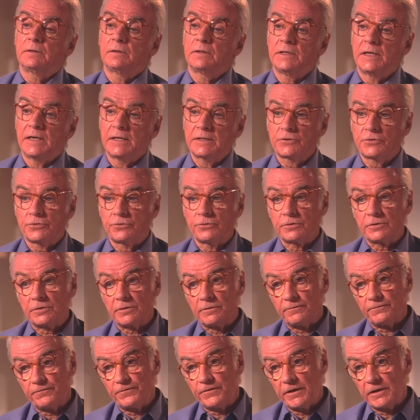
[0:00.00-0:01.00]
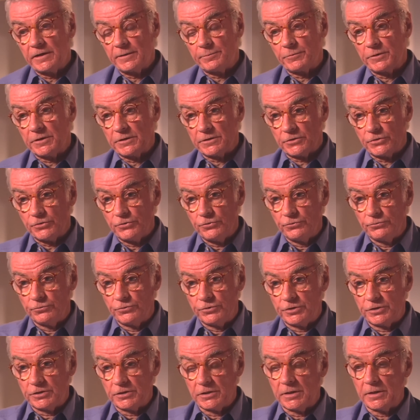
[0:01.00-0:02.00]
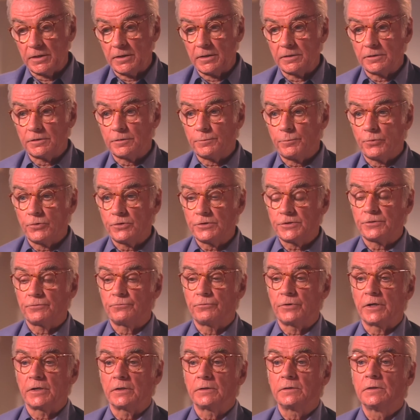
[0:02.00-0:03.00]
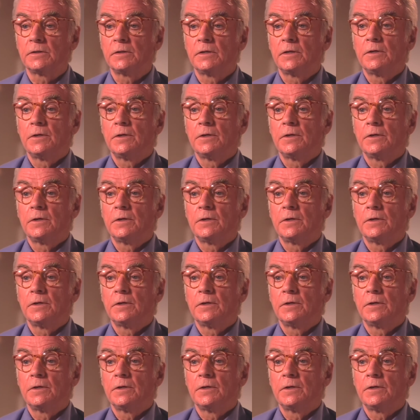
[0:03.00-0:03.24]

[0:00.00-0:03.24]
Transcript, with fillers: extras to fill up this huge sports arena.